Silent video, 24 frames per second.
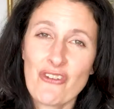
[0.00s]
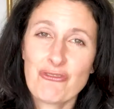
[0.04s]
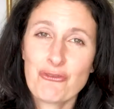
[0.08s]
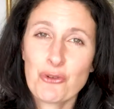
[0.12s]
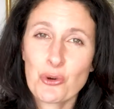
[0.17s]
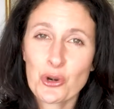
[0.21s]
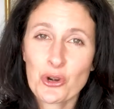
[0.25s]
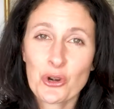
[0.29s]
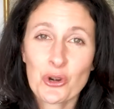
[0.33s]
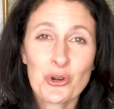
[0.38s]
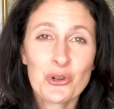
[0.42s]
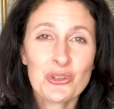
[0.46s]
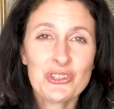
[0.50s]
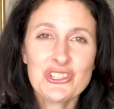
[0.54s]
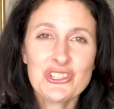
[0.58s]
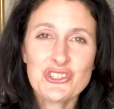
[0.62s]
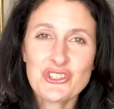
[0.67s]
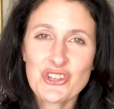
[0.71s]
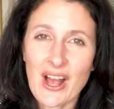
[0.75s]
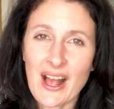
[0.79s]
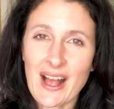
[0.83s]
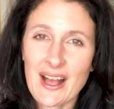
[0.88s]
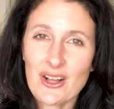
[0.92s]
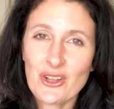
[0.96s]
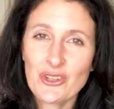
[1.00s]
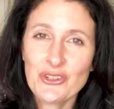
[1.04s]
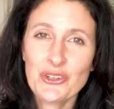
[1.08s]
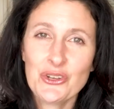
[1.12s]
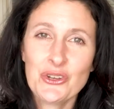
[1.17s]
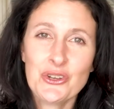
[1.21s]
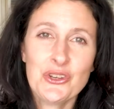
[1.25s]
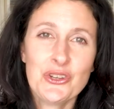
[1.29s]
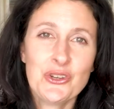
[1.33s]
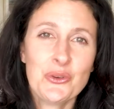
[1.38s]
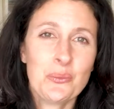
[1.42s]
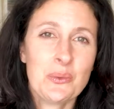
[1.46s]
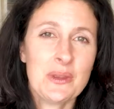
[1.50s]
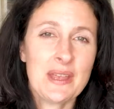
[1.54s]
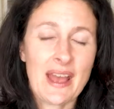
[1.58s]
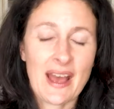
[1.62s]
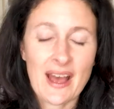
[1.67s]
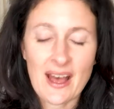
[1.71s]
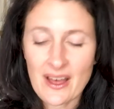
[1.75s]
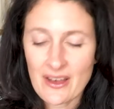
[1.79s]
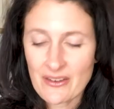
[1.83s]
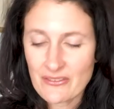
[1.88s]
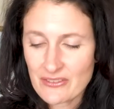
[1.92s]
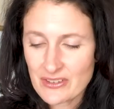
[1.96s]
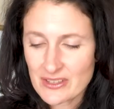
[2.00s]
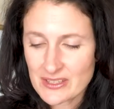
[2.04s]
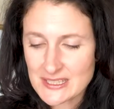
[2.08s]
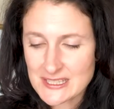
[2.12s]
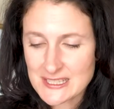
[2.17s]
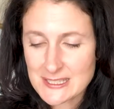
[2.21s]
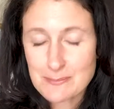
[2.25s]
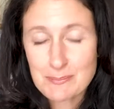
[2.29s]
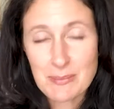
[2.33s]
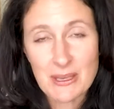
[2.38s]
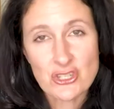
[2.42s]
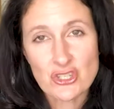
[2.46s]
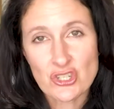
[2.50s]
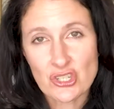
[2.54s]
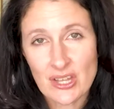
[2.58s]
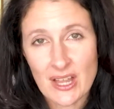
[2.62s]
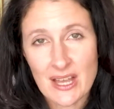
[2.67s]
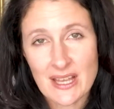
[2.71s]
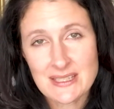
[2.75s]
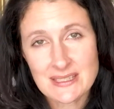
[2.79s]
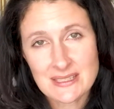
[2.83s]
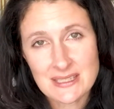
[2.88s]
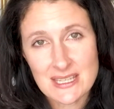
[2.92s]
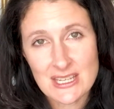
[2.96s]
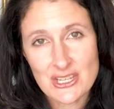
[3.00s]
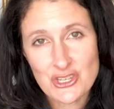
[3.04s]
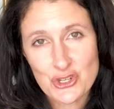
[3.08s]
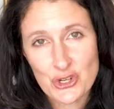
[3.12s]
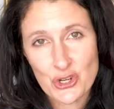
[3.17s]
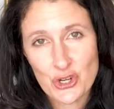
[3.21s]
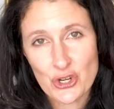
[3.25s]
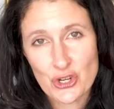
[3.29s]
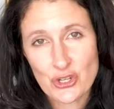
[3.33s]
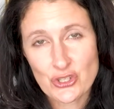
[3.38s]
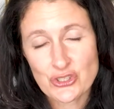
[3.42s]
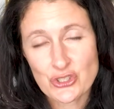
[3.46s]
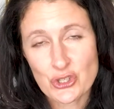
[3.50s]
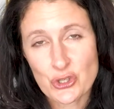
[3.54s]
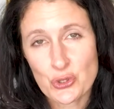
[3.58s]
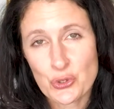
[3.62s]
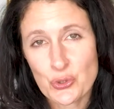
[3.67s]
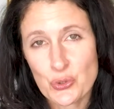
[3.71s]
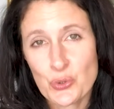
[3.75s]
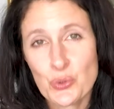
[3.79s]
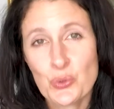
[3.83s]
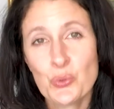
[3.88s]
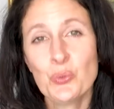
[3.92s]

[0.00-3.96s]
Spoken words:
For early childhood, we have specialized teachers who